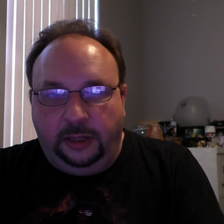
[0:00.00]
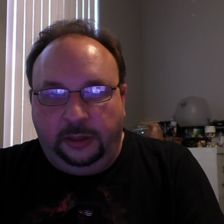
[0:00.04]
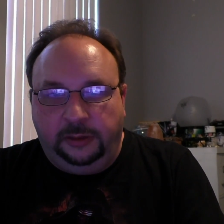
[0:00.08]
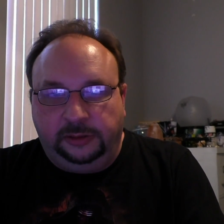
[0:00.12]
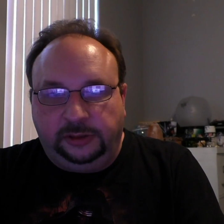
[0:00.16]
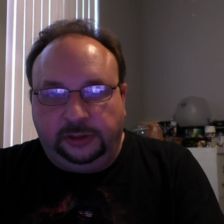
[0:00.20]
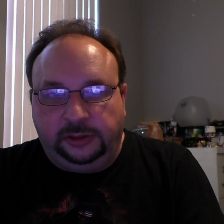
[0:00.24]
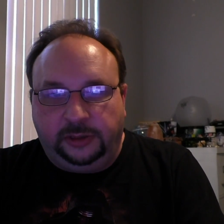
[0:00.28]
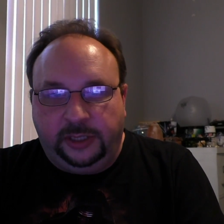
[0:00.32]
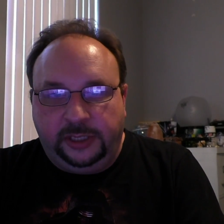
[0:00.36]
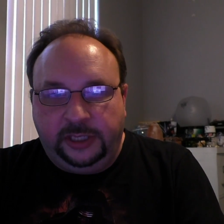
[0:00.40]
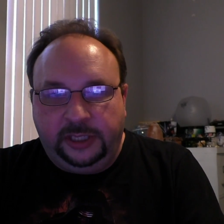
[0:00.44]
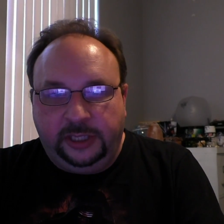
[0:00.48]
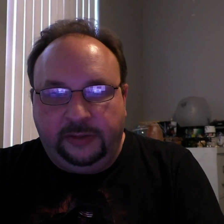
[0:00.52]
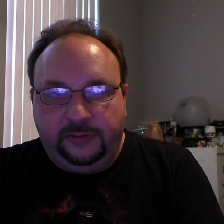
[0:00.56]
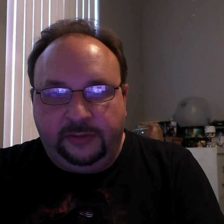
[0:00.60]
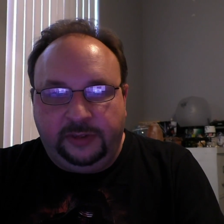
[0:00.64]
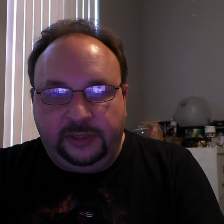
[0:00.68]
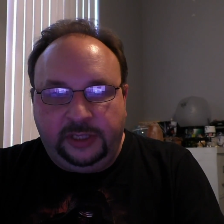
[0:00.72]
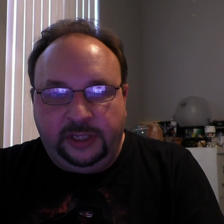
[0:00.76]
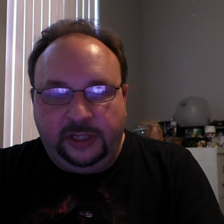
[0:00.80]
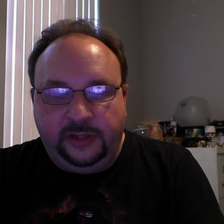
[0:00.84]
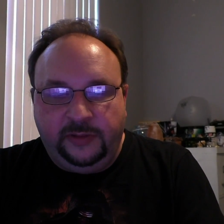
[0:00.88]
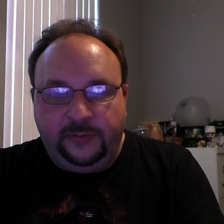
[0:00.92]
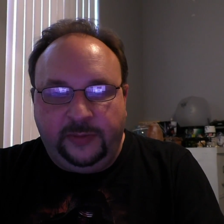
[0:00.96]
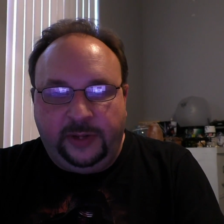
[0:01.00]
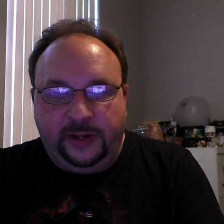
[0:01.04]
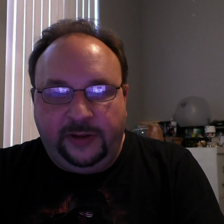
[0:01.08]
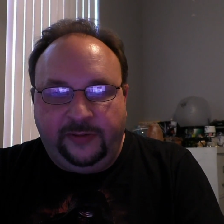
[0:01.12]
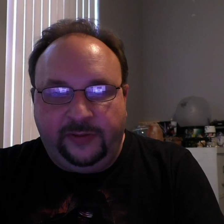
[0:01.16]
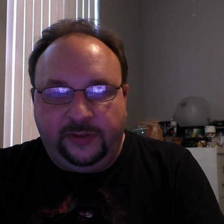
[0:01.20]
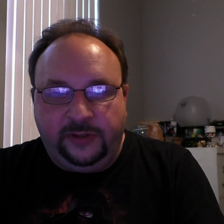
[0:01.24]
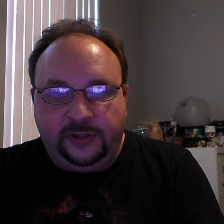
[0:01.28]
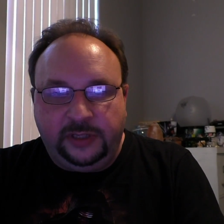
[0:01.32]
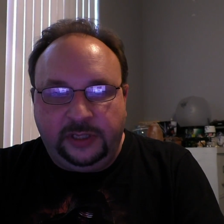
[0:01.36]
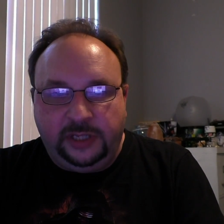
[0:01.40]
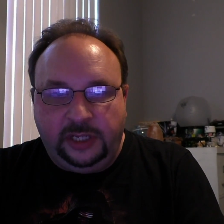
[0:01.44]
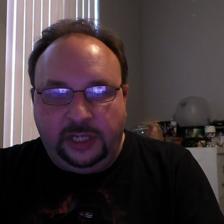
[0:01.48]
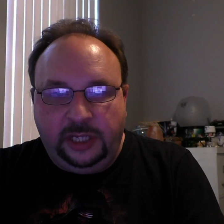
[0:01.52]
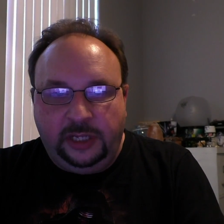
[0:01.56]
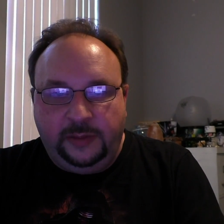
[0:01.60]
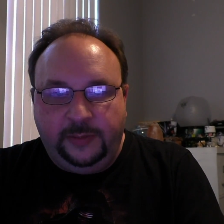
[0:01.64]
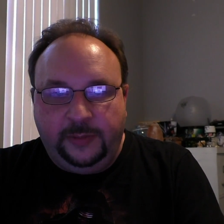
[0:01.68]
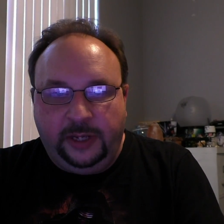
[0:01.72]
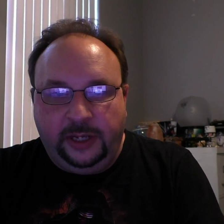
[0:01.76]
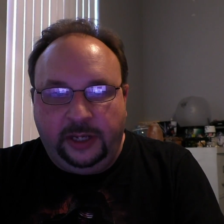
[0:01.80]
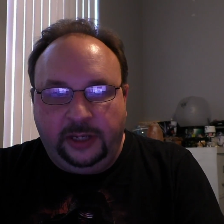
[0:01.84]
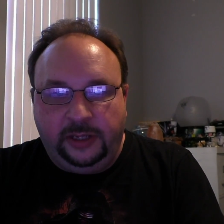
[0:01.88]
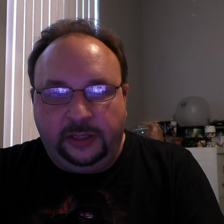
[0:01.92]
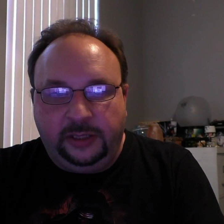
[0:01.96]
So I did receive my first
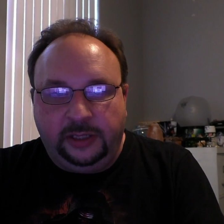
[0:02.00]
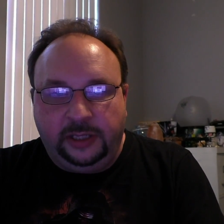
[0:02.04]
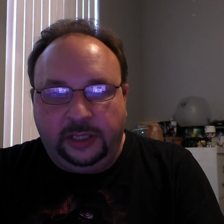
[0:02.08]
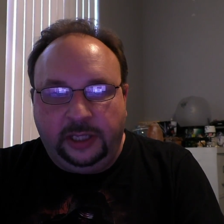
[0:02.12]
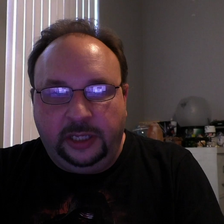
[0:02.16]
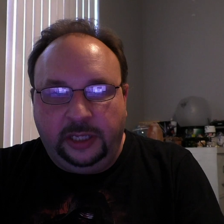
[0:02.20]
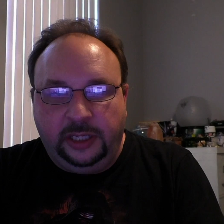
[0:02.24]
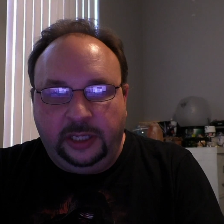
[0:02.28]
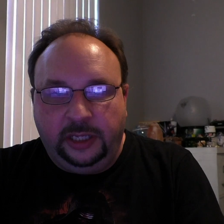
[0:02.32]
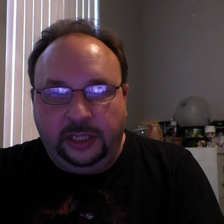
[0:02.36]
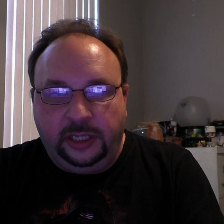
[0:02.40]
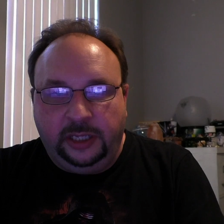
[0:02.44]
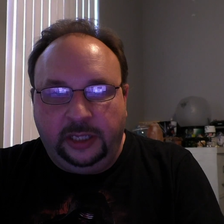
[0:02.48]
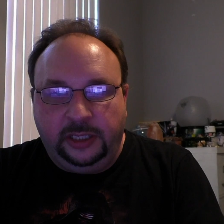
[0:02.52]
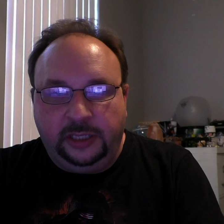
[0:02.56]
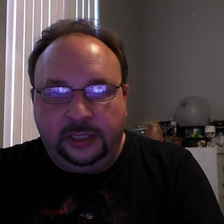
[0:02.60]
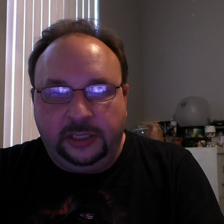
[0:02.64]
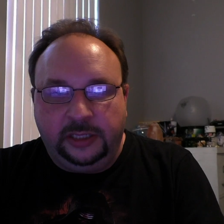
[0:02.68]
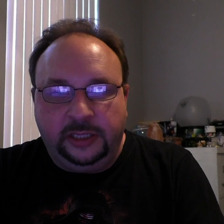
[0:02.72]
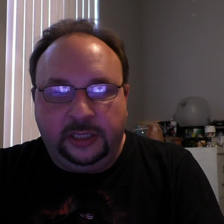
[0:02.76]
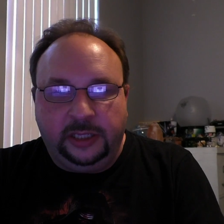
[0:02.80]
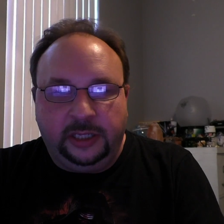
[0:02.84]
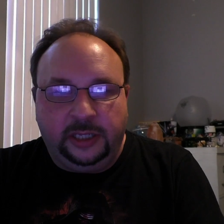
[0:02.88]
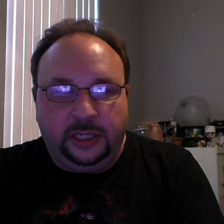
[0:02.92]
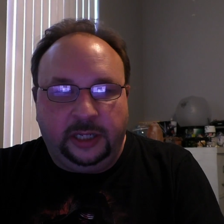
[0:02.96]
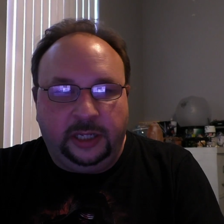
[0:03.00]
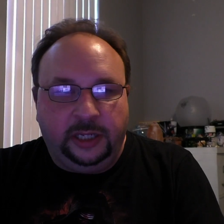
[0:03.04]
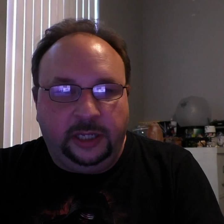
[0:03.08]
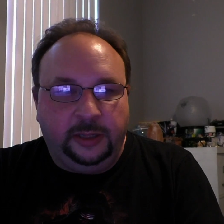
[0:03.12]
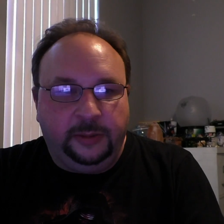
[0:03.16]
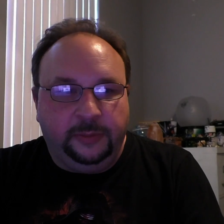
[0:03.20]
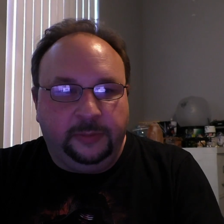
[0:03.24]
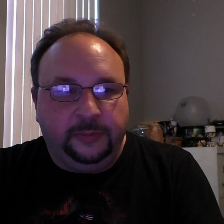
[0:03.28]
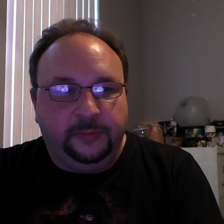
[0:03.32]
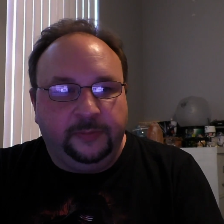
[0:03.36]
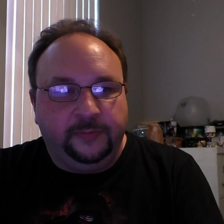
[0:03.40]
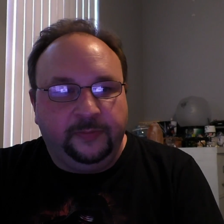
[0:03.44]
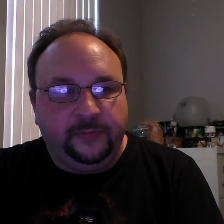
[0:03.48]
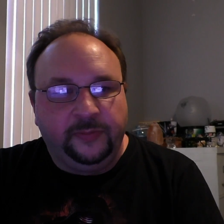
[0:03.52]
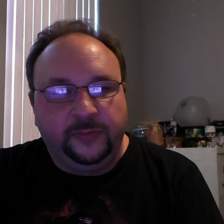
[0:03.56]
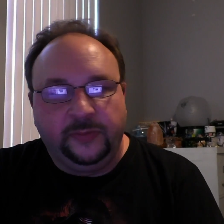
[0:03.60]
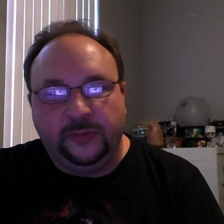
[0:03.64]
email, and I'm